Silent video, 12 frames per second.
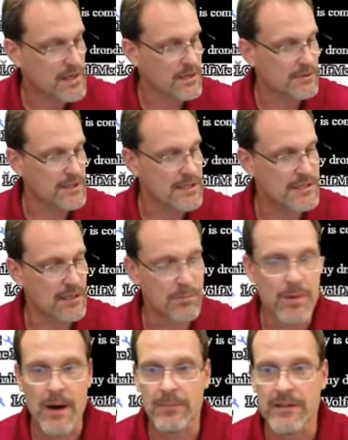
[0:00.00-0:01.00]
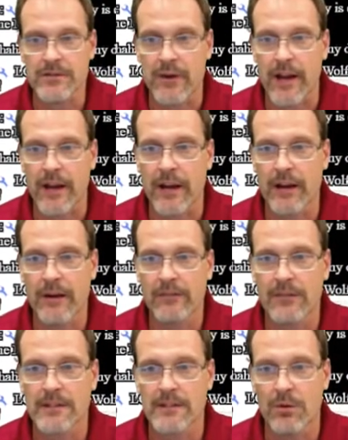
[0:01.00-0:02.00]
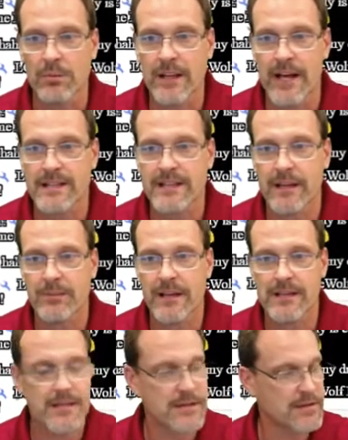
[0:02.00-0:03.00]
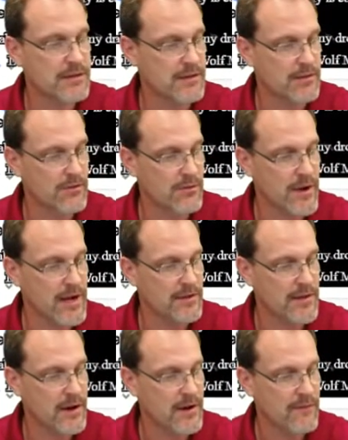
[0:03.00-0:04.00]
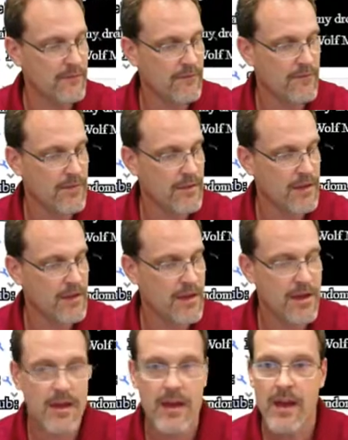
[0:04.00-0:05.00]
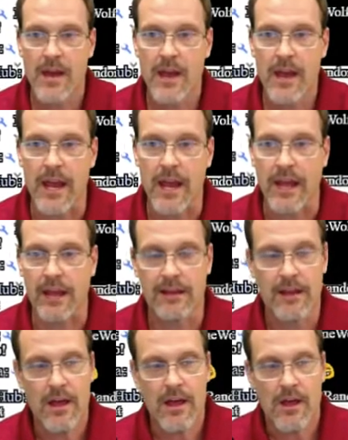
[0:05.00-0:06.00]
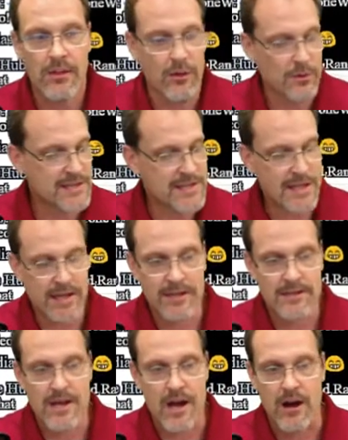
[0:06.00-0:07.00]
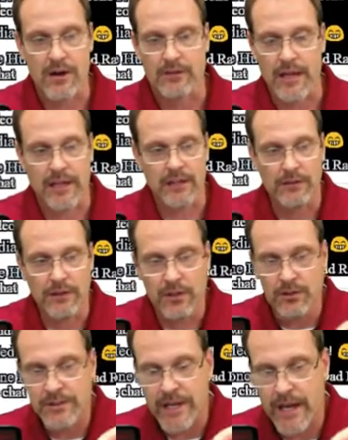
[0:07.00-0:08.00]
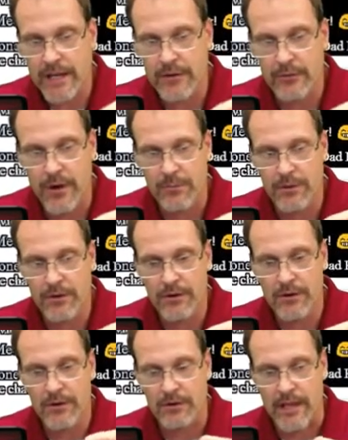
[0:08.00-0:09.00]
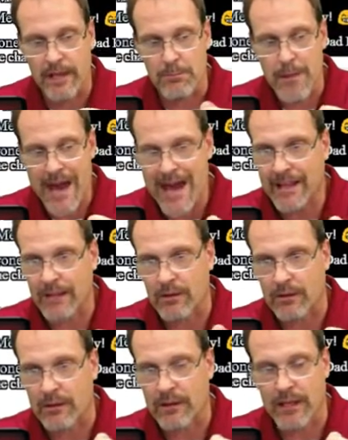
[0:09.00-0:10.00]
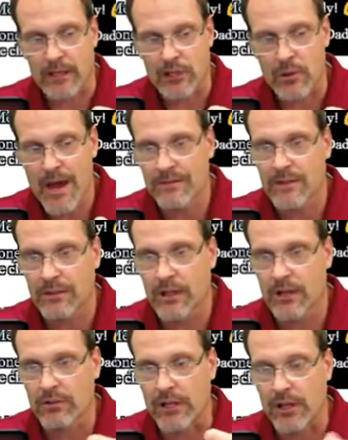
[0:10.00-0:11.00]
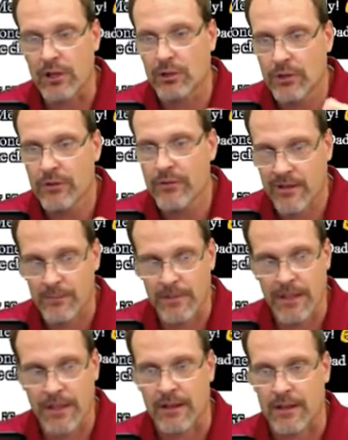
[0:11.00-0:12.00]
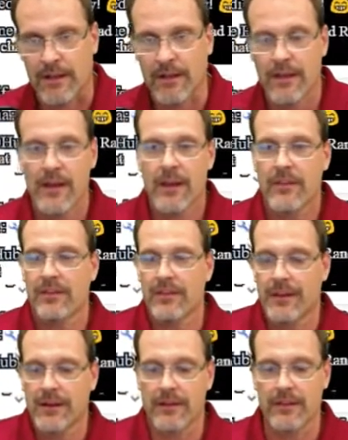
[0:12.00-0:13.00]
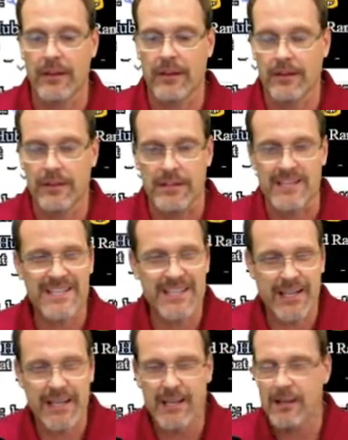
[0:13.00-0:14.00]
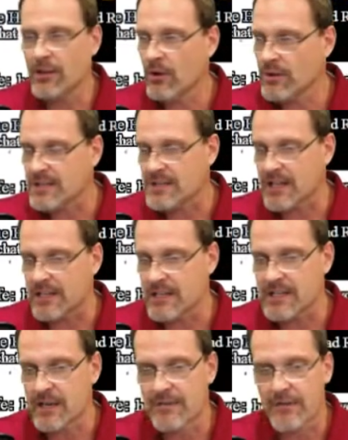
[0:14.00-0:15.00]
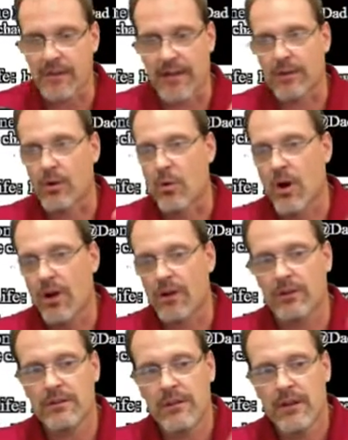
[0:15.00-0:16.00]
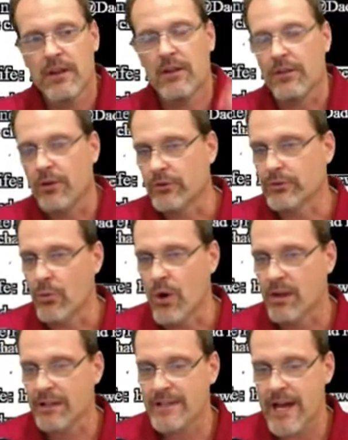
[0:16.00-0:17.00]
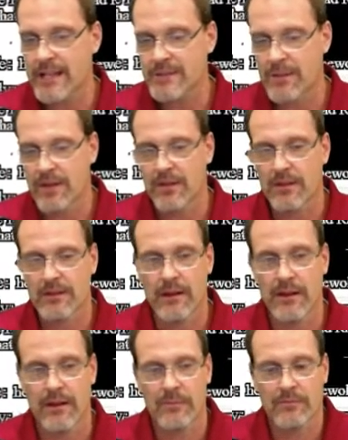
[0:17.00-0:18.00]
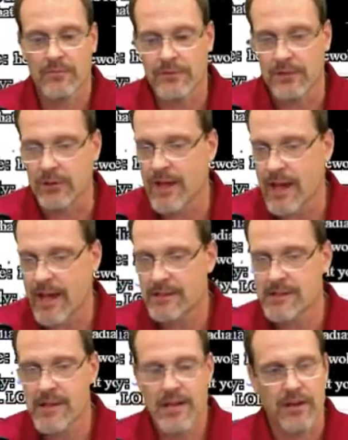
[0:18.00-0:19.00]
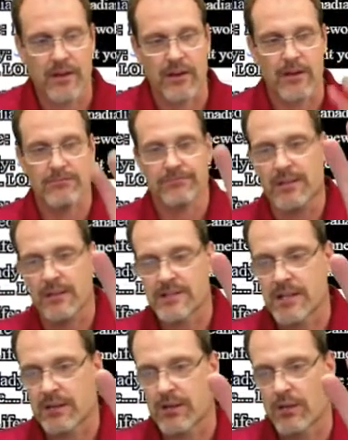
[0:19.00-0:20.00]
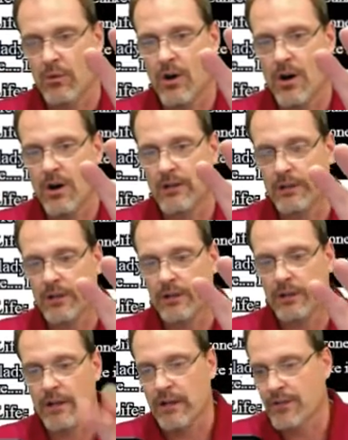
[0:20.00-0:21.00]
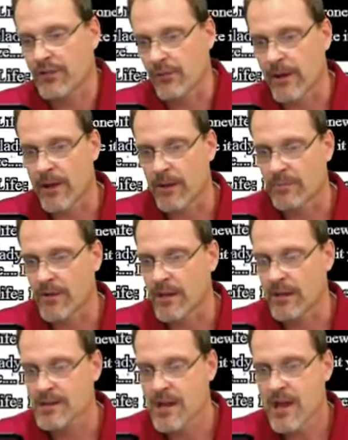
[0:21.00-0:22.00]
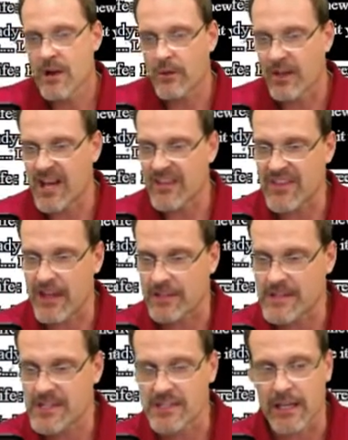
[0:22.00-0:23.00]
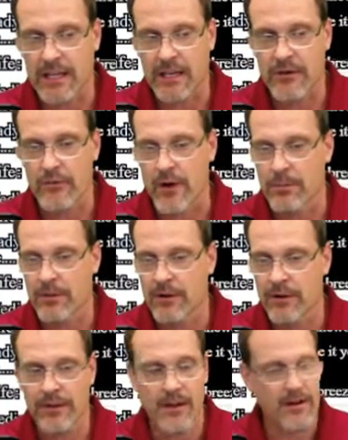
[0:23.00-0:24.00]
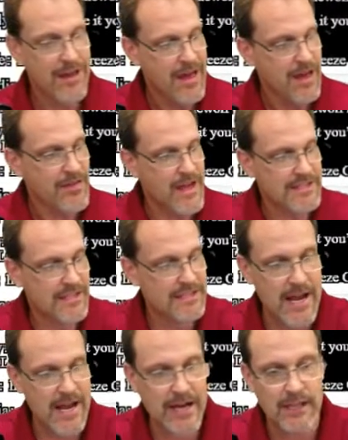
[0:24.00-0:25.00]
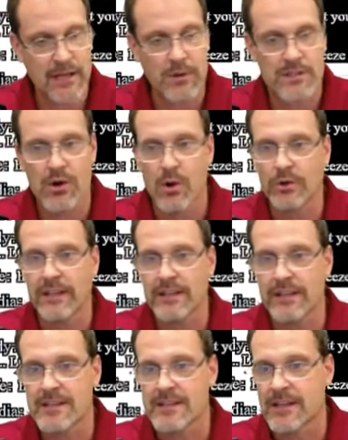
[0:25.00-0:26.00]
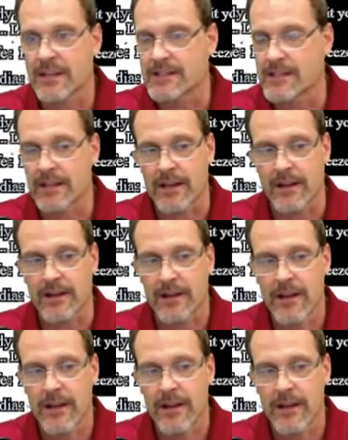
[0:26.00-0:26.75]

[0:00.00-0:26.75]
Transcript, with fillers: these little puppies right here, these little plastic pieces right there. And those things are like little tiny rubber like matting and you have to literally glue them in. The the the sticky, you know the sticky stuff for like the wall, those wall attachment um, doodads. You know, you, you stick to the wall, the little uh, 3M things where you got that sticky rubber in there. That's exactly what's holding these things in there.